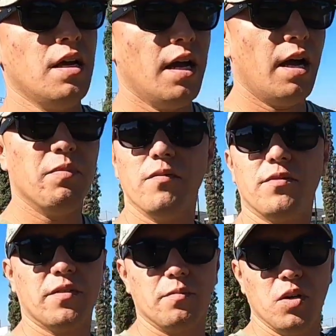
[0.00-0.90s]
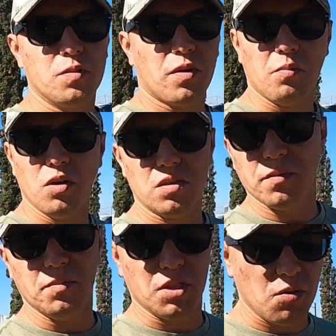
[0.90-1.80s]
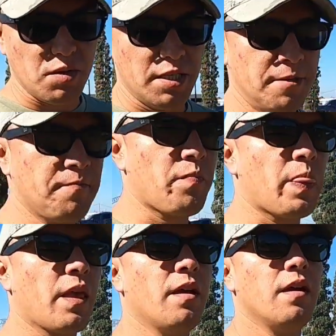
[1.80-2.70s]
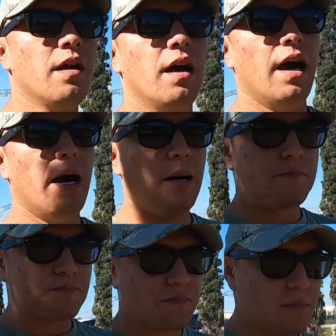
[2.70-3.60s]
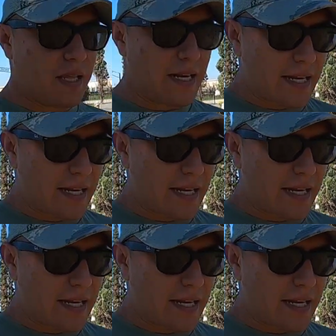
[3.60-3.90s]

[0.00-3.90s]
but for the most part, most of them don't. And